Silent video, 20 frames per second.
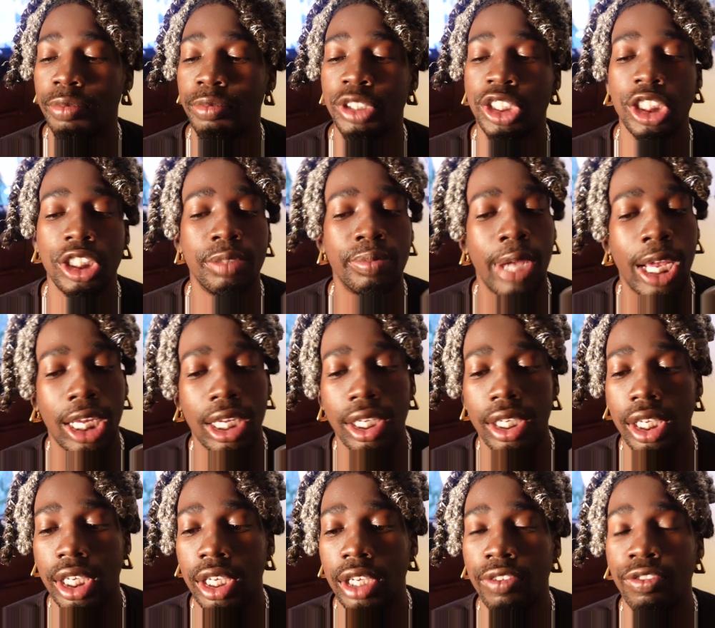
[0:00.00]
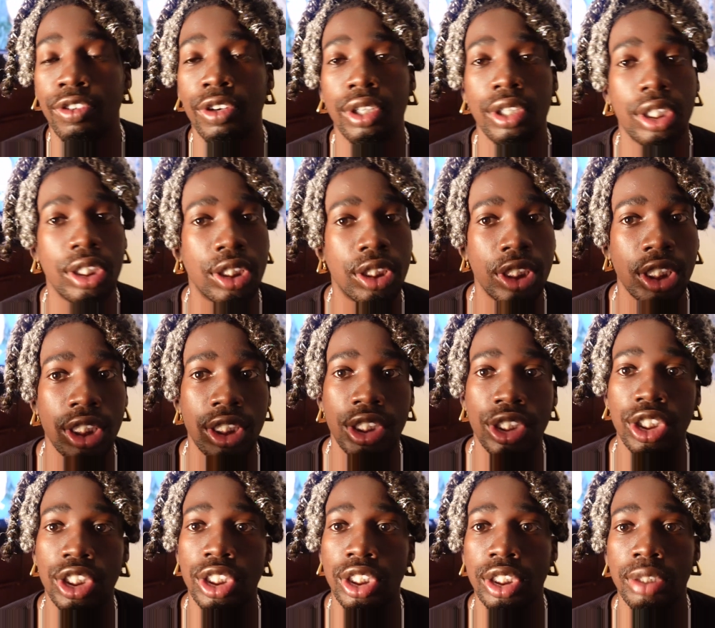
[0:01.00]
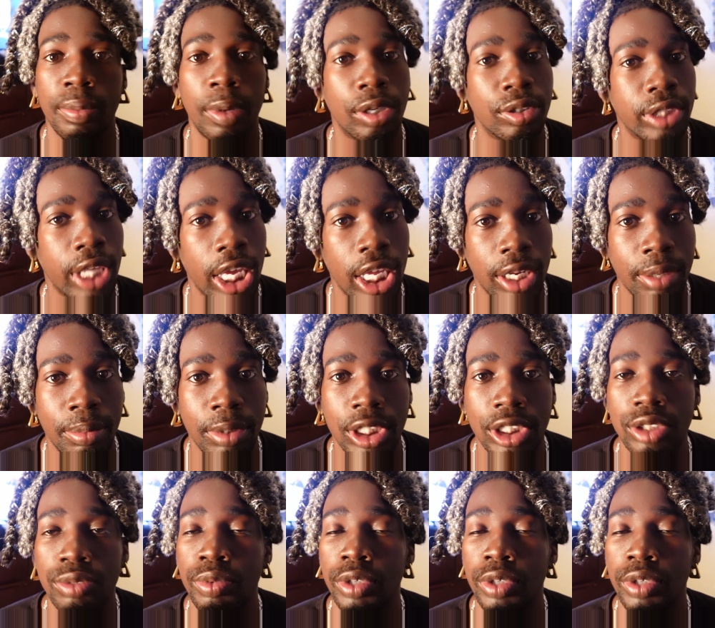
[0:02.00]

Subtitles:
She's back again for another season. She's the most hated bitch.